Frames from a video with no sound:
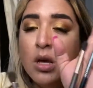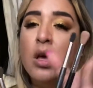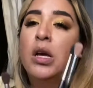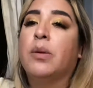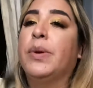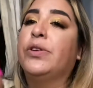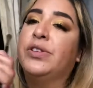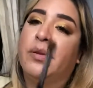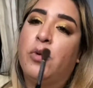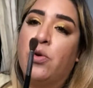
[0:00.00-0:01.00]
compared to
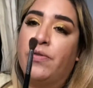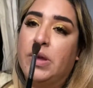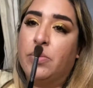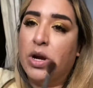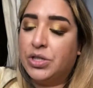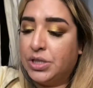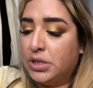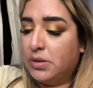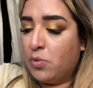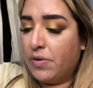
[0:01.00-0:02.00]
the Morphe
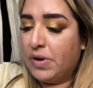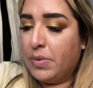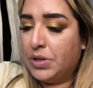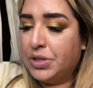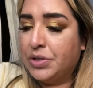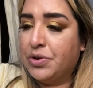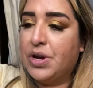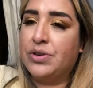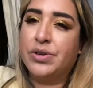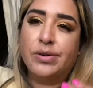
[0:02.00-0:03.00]
brushes. The Morphe brushes are
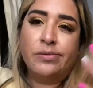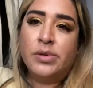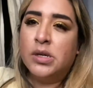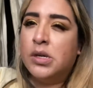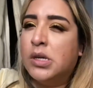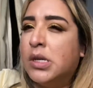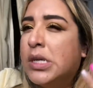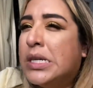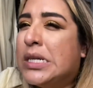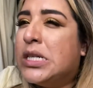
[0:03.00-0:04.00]
under
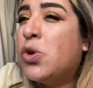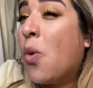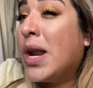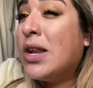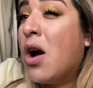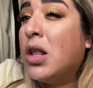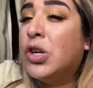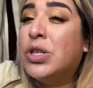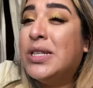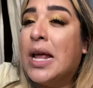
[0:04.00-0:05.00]
$20,
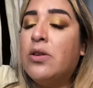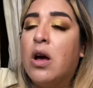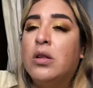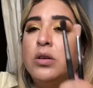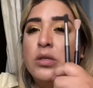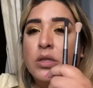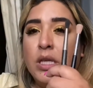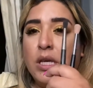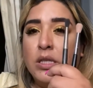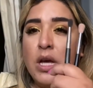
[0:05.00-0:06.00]
$10.
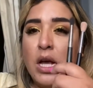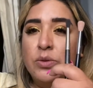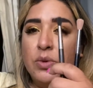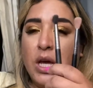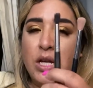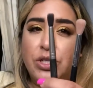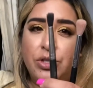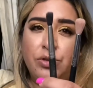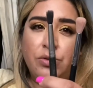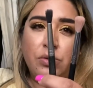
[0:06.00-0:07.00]
These guys will catch
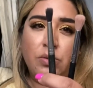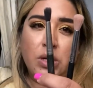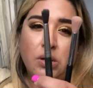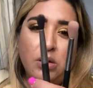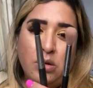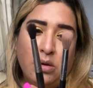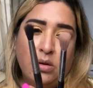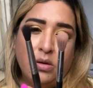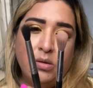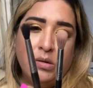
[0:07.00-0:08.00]
you
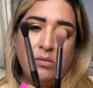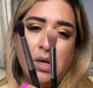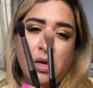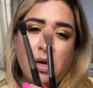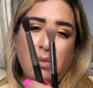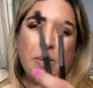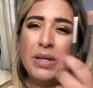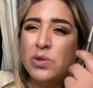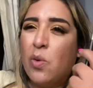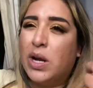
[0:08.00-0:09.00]
maybe
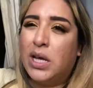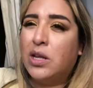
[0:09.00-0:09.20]
$20 to